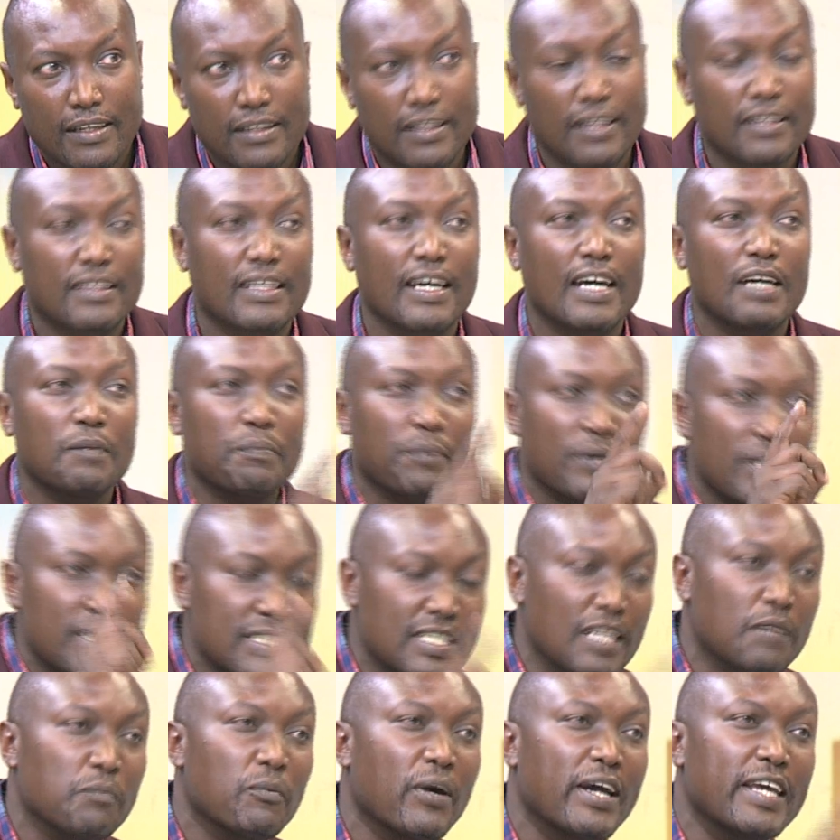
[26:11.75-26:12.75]
The third
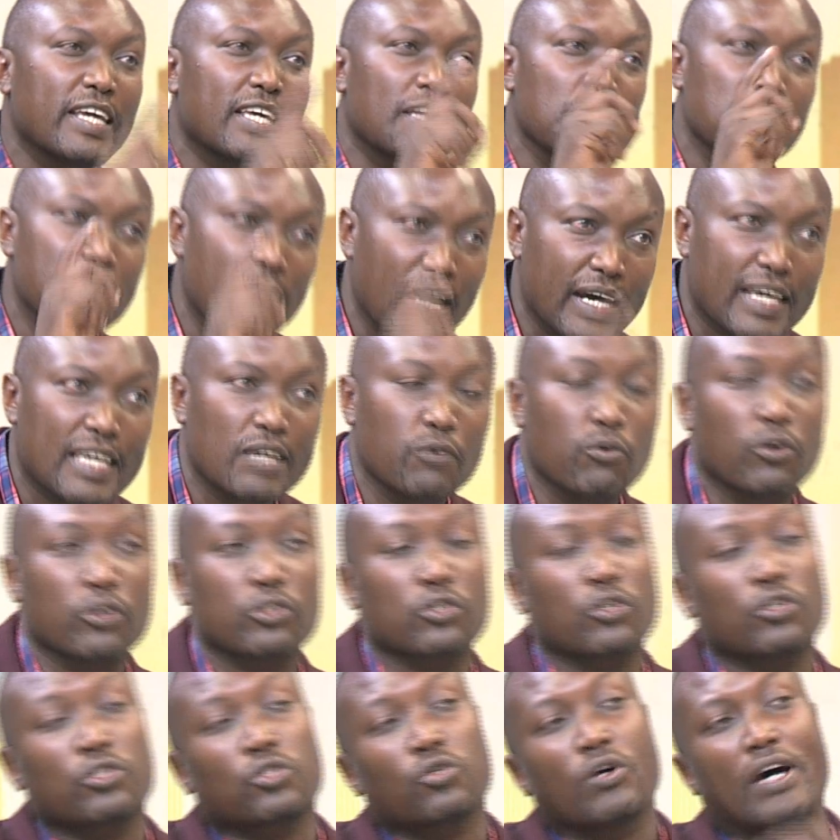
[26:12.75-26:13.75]
president, Mwai Kibaki,
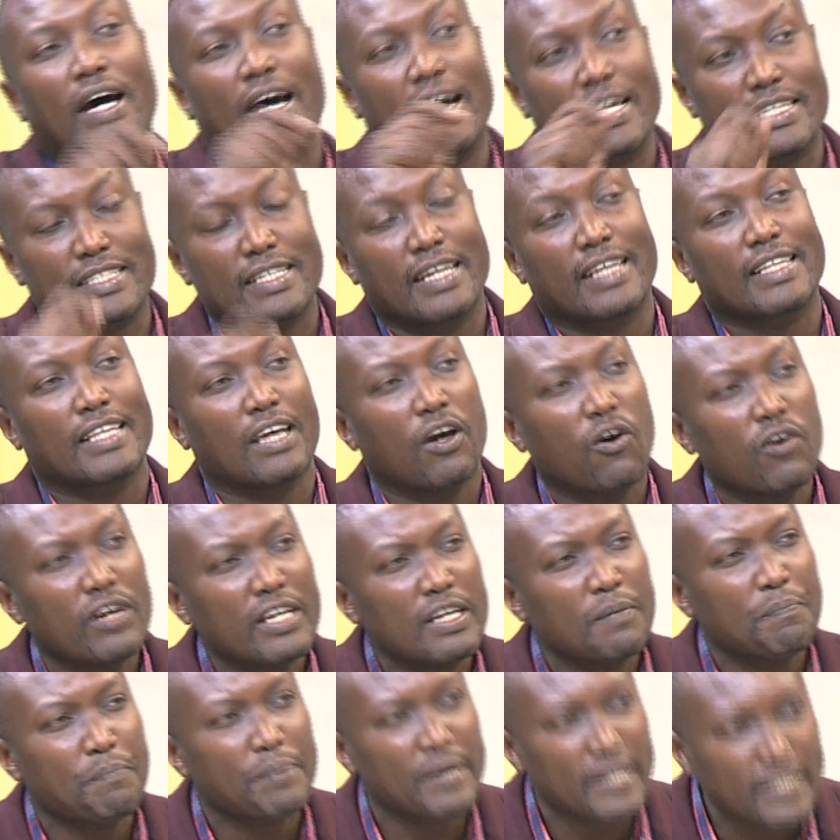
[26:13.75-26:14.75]
was also a hustler. The
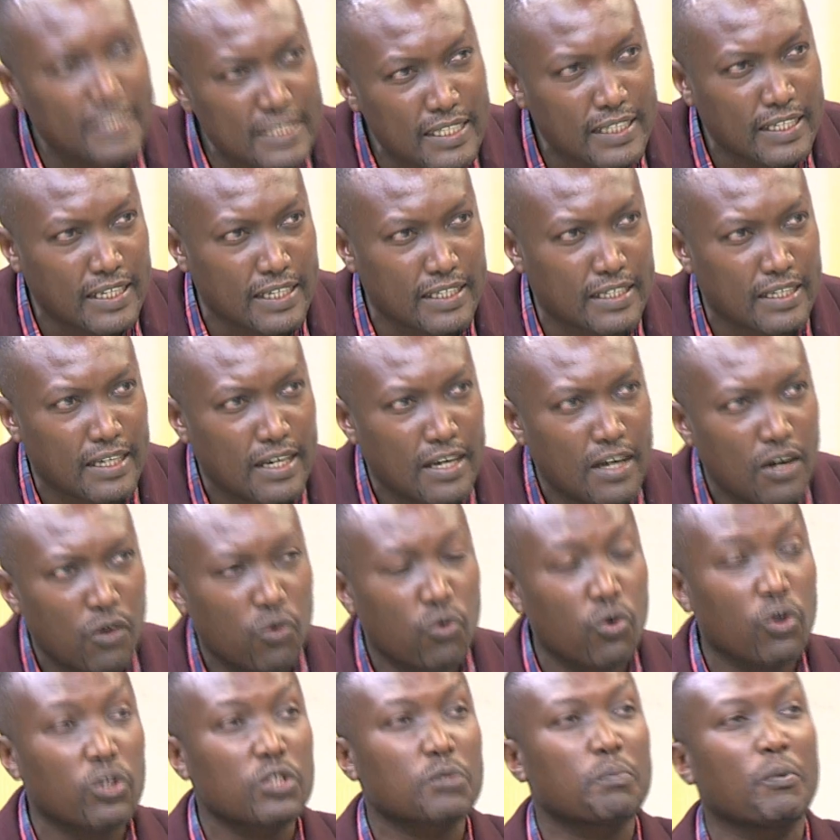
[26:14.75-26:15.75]
only president
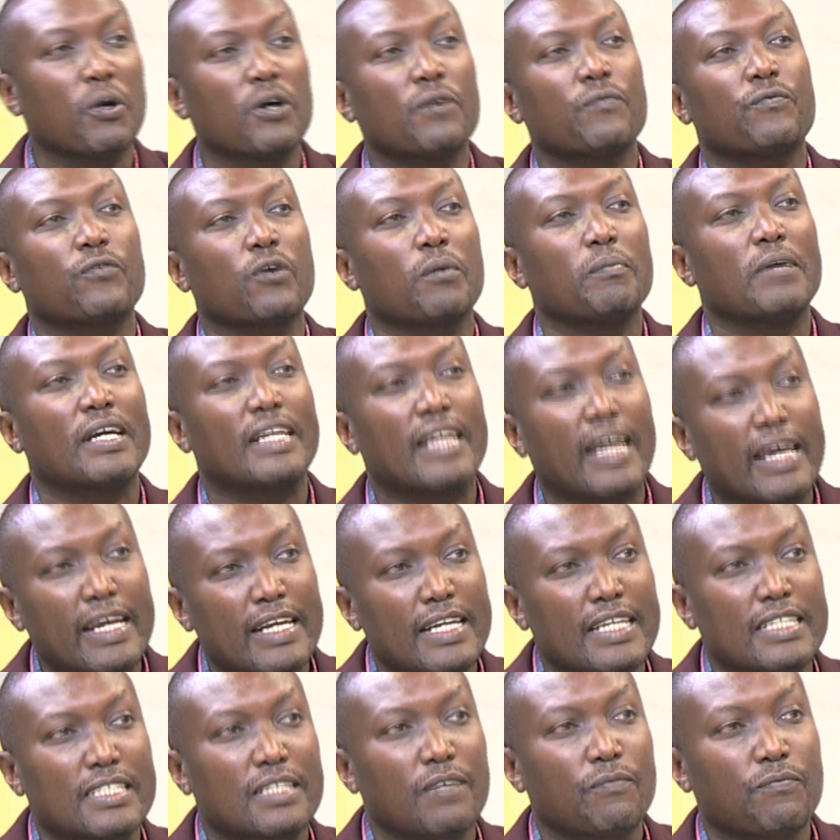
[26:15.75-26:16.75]
who was born from a
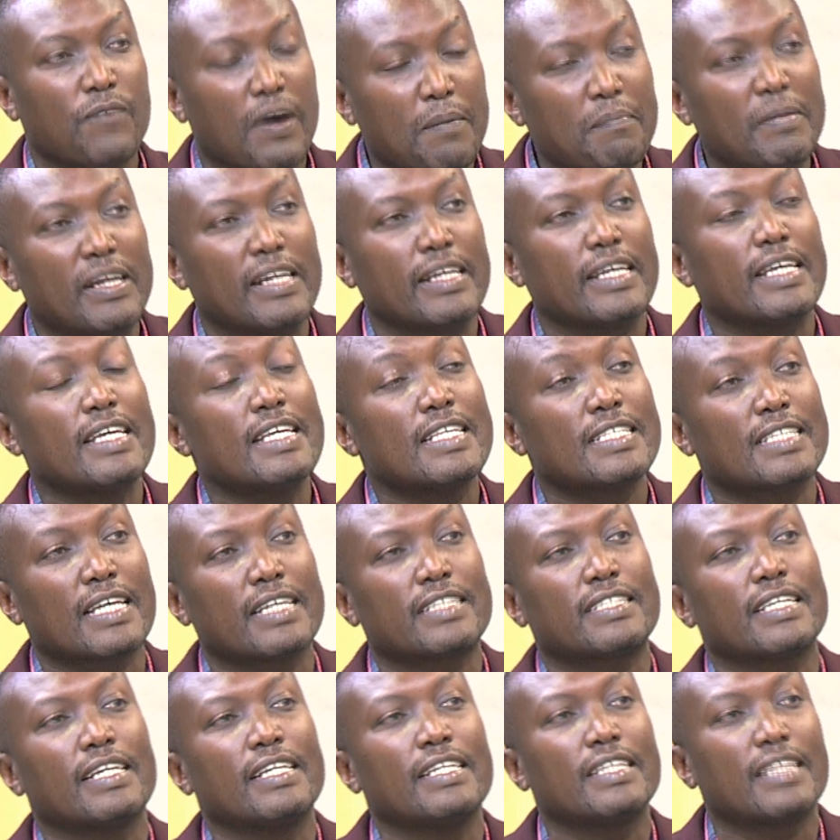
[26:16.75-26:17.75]
dynasty family is
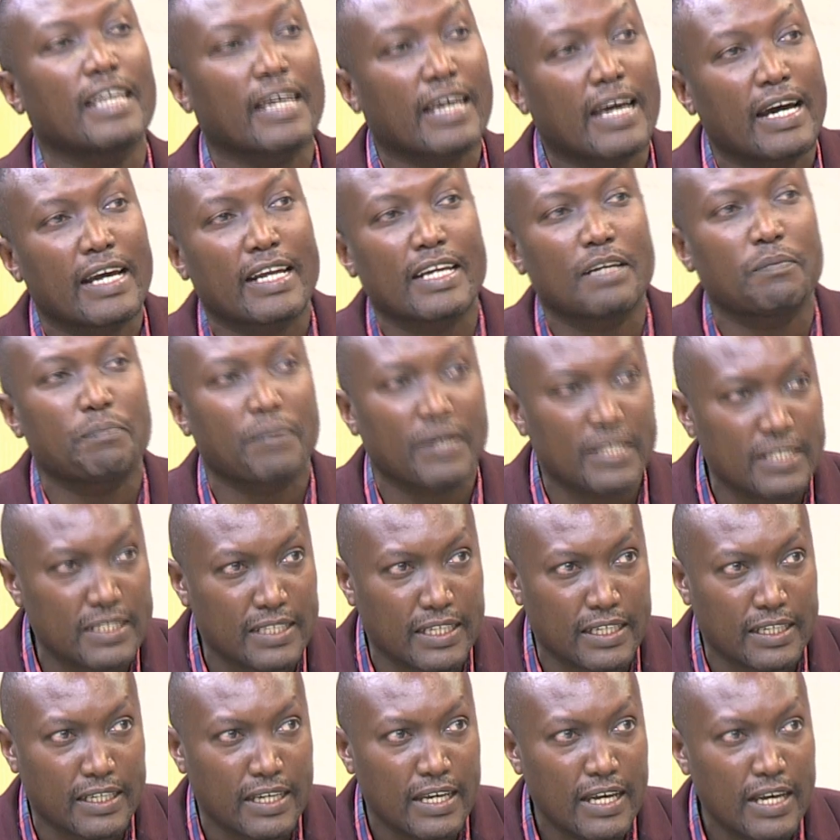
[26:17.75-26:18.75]
actually the current
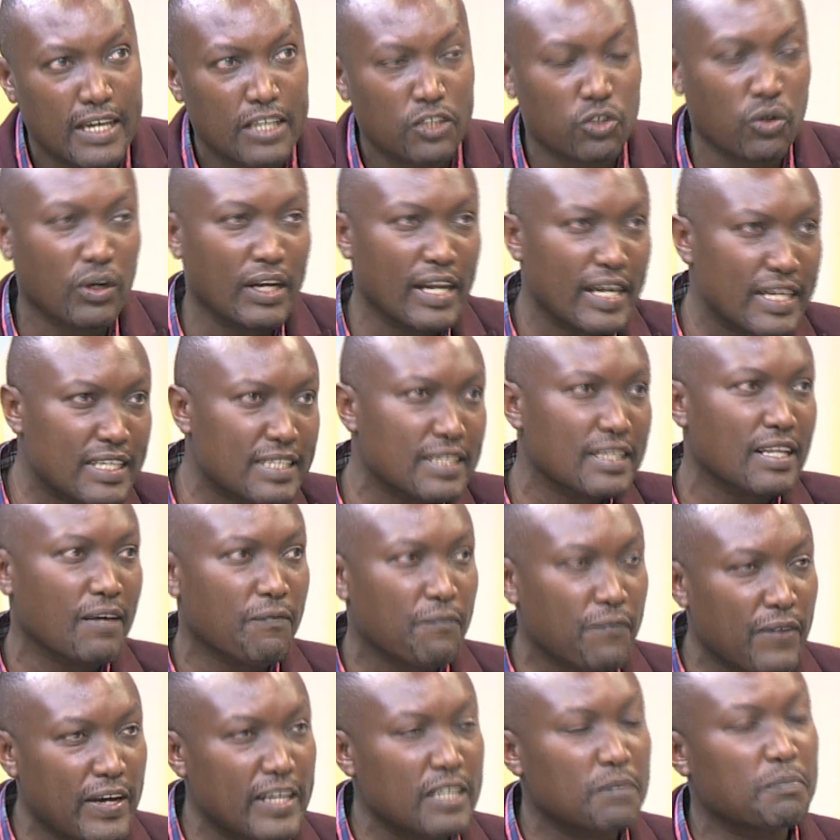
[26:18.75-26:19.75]
president. So let the
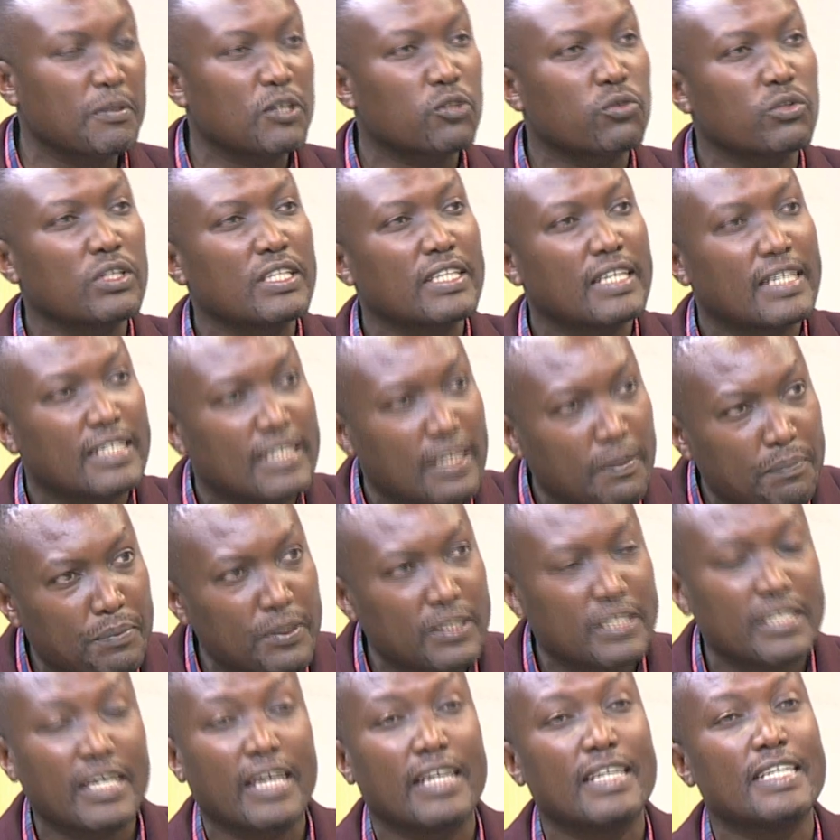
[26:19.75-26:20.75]
fight between the
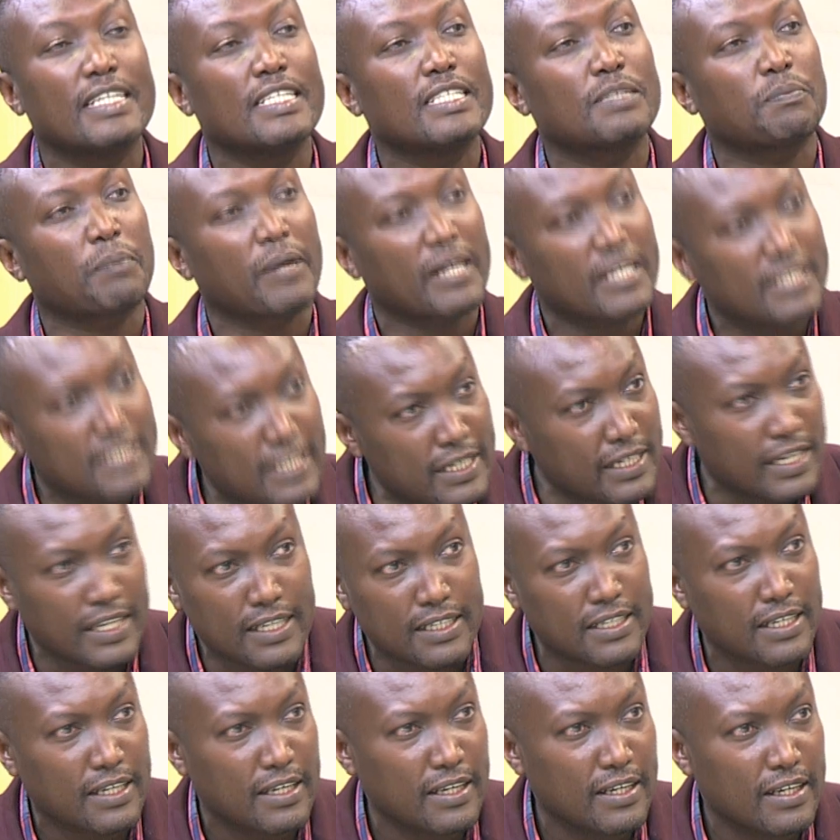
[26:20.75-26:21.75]
deputy and his
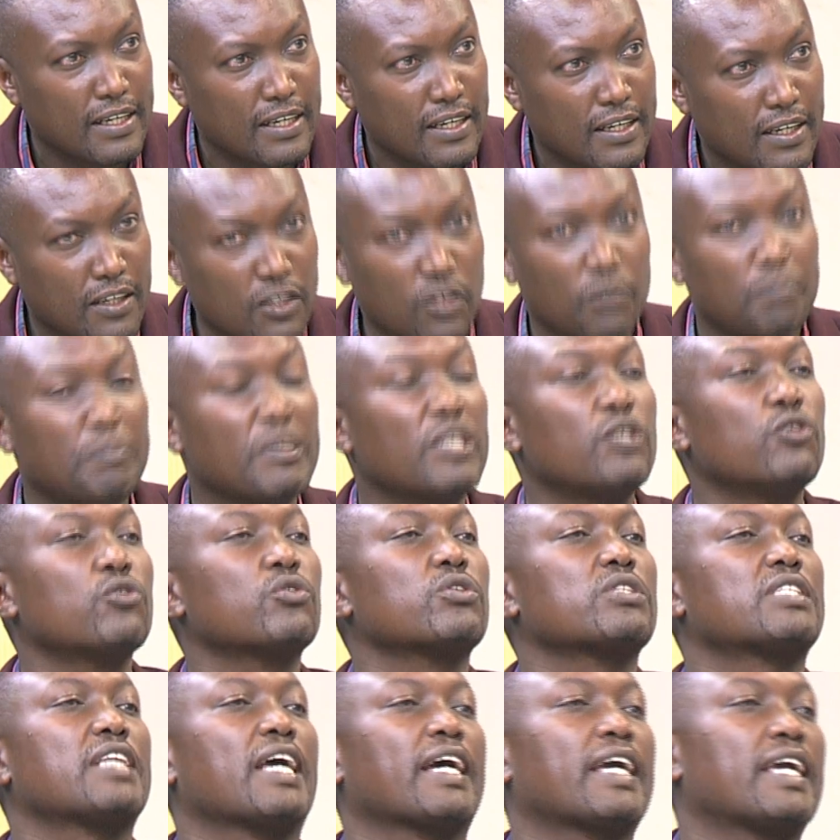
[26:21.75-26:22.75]
president be
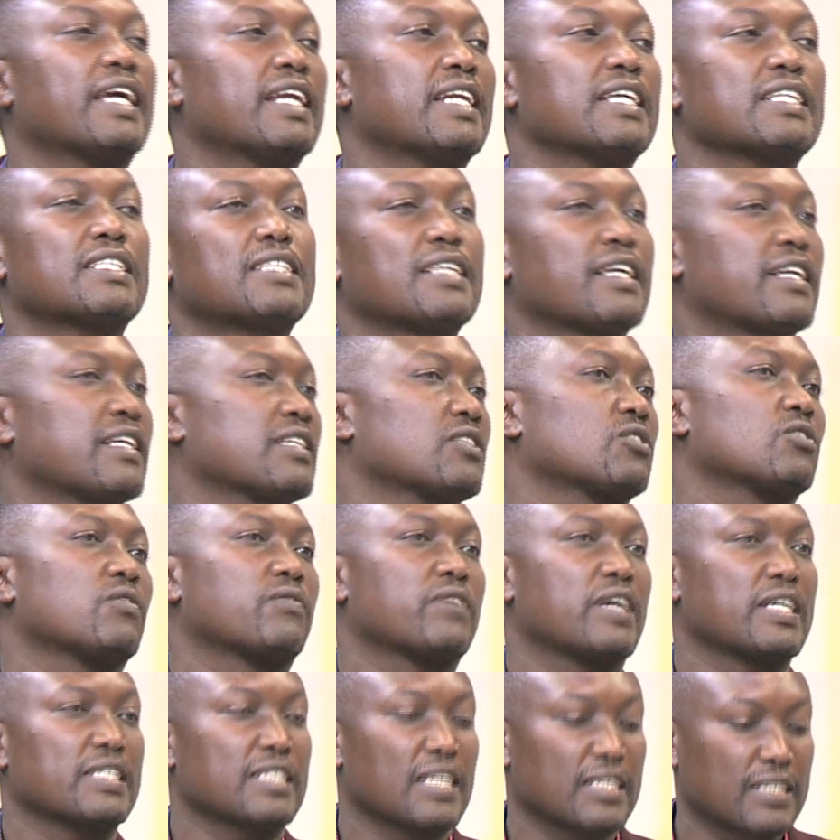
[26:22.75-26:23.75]
used against the rest
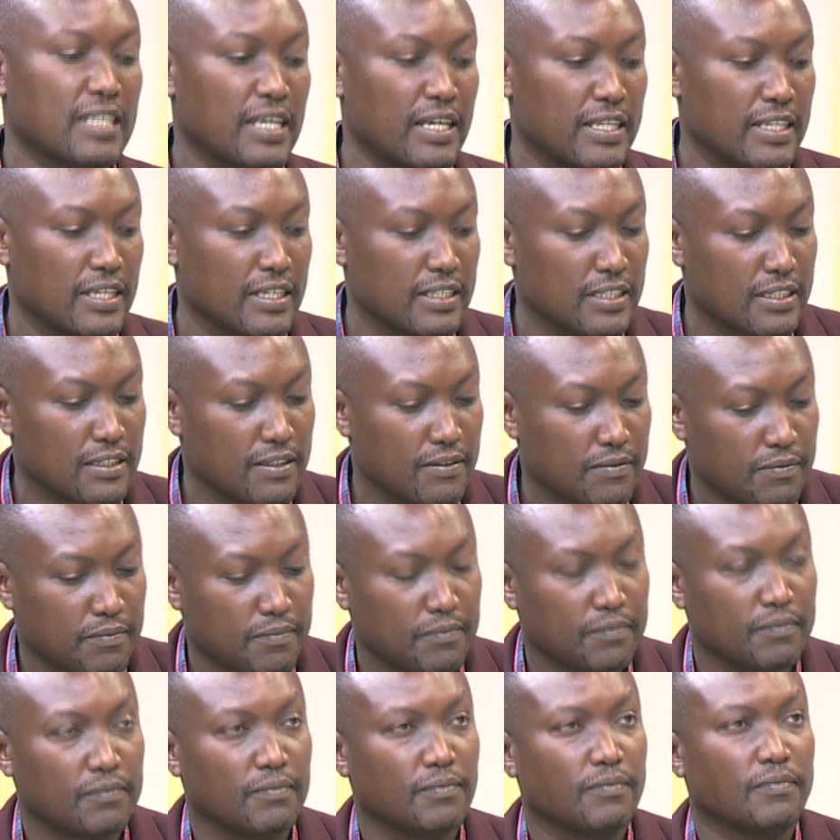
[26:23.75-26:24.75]
of us as Kenyans.
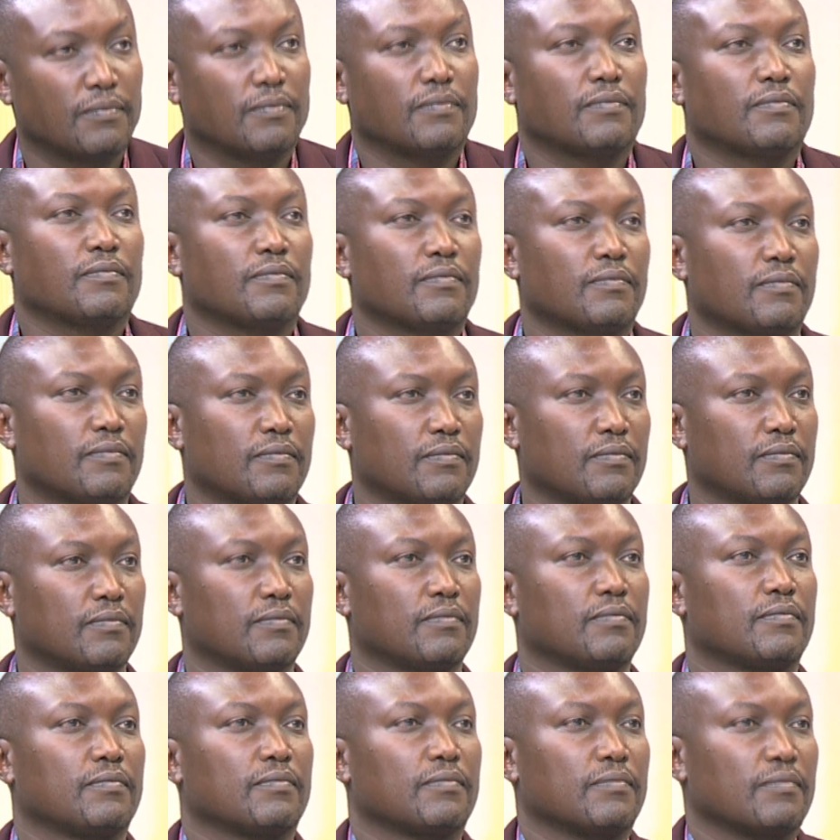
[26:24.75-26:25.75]
Okay, that's why we leave it as
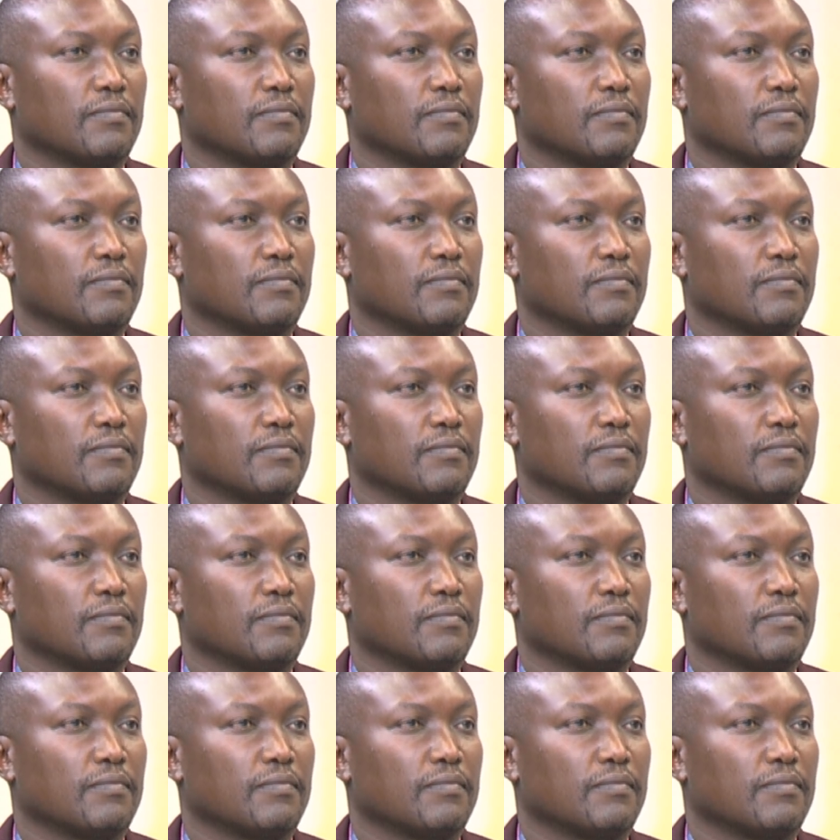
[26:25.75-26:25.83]
far as it's